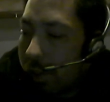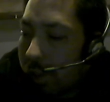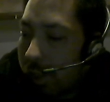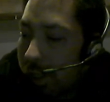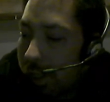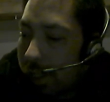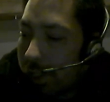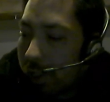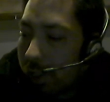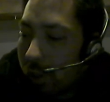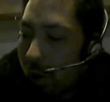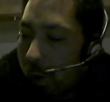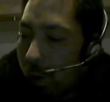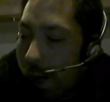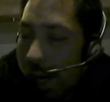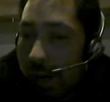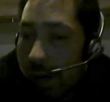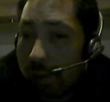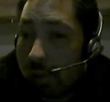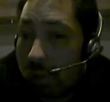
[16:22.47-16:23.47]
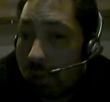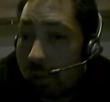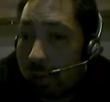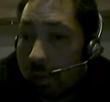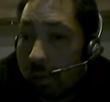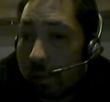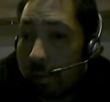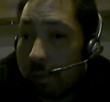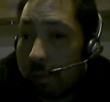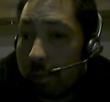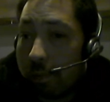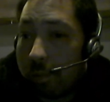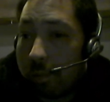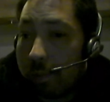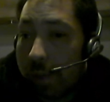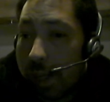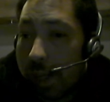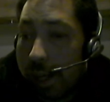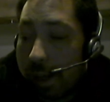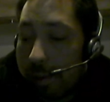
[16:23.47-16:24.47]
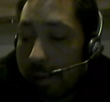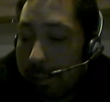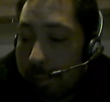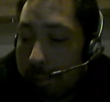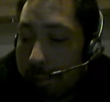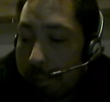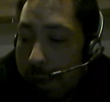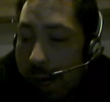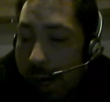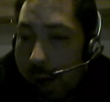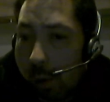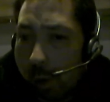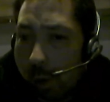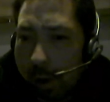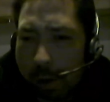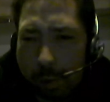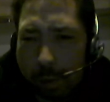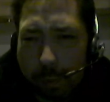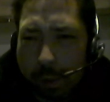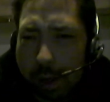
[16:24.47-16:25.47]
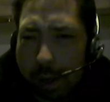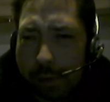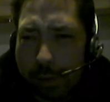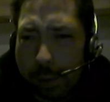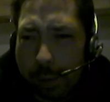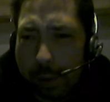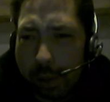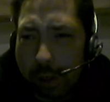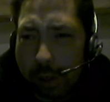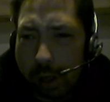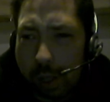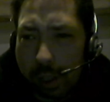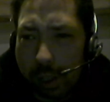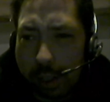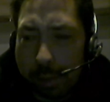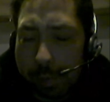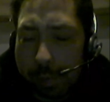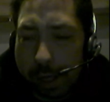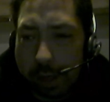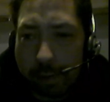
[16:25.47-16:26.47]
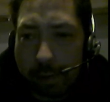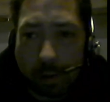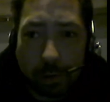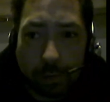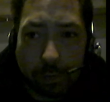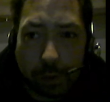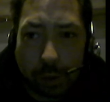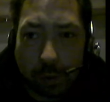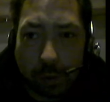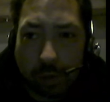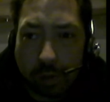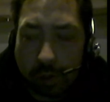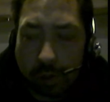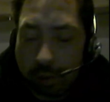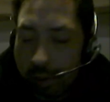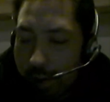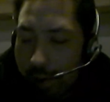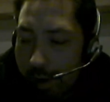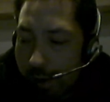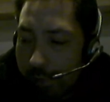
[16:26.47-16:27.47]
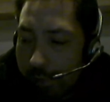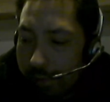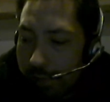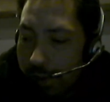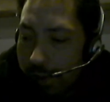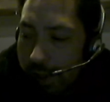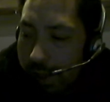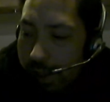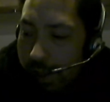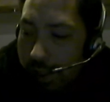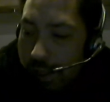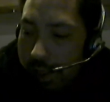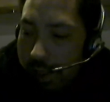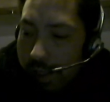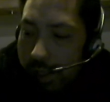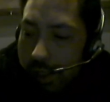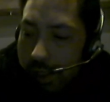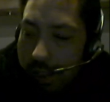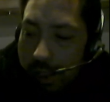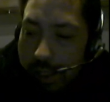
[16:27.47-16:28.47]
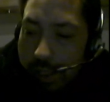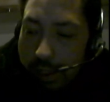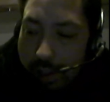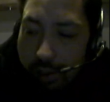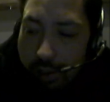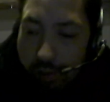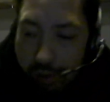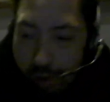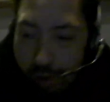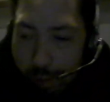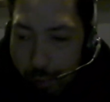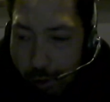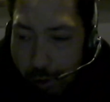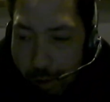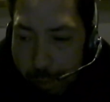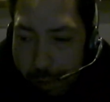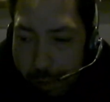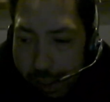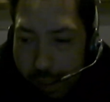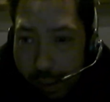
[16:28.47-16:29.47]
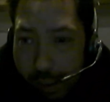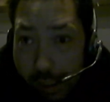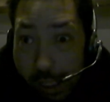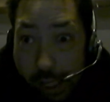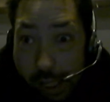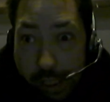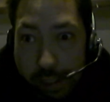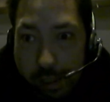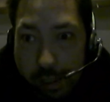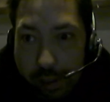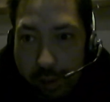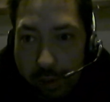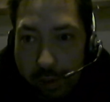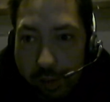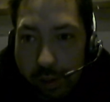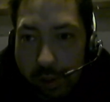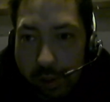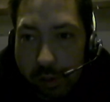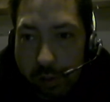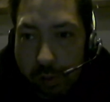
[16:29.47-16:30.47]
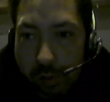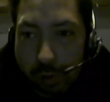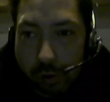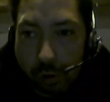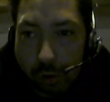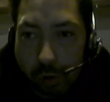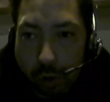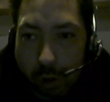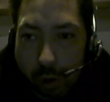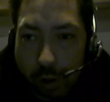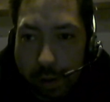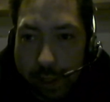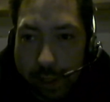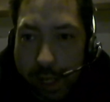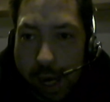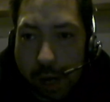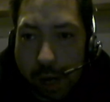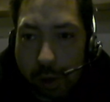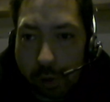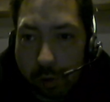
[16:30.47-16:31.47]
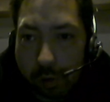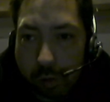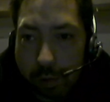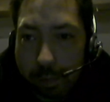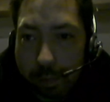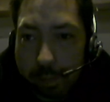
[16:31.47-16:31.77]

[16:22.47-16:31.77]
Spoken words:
and the coaxial power, whatever you want to call it, in the background frequency, etc., needed to somewhat be lightened to go to the goggles.